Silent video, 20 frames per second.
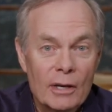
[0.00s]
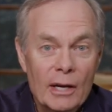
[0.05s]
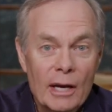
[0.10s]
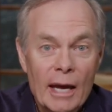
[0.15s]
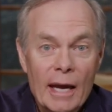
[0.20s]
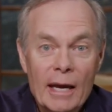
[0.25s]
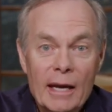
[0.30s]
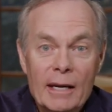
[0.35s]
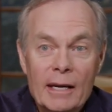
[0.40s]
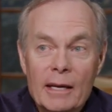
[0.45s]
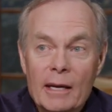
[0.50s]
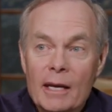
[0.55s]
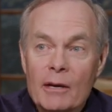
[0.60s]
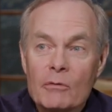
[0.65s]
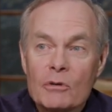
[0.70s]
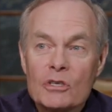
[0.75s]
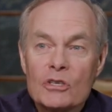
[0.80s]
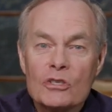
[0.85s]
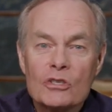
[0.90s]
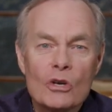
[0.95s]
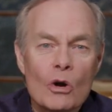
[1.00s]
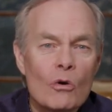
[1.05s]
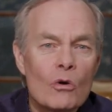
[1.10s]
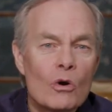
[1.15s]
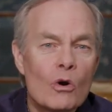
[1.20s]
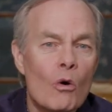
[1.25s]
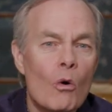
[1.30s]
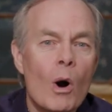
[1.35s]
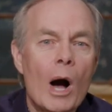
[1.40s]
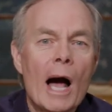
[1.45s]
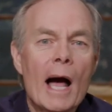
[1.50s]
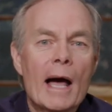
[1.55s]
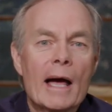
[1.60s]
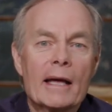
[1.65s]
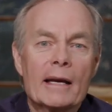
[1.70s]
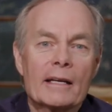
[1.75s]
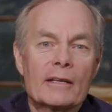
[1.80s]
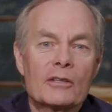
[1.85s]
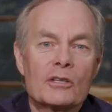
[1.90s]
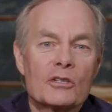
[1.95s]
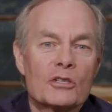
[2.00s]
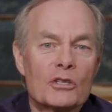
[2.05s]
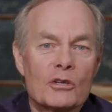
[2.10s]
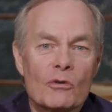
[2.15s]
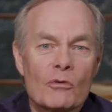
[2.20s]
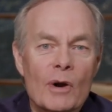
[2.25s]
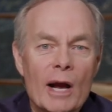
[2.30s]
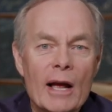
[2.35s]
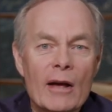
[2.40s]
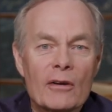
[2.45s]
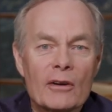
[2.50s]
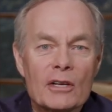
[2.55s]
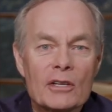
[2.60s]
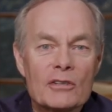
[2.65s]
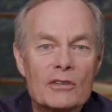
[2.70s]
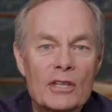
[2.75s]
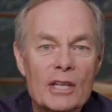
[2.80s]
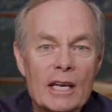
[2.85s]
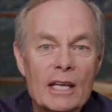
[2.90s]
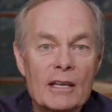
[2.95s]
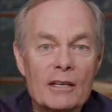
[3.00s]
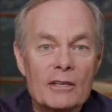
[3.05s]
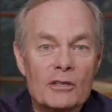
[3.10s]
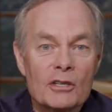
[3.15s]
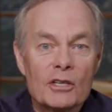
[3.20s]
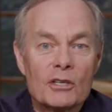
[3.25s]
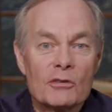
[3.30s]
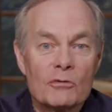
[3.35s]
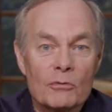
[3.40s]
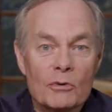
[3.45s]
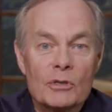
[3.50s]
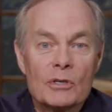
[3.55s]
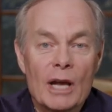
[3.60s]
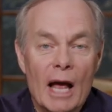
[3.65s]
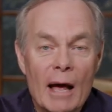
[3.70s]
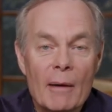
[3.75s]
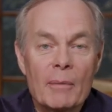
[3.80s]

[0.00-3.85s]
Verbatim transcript: And it was so quiet in the surroundings that it just was, I